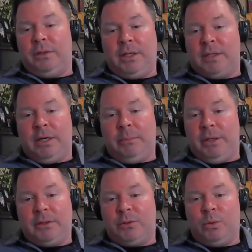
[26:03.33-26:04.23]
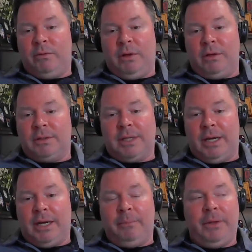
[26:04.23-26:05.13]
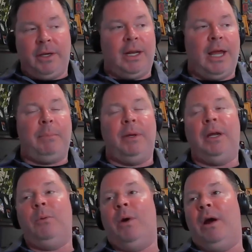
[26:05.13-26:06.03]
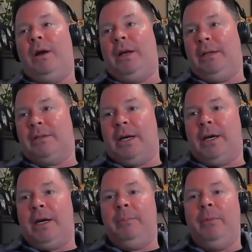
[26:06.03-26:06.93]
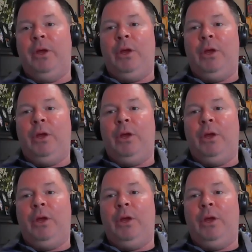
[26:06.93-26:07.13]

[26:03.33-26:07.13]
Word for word: Your head's got to be able to swivel all the time. It can happen anywhere at any time.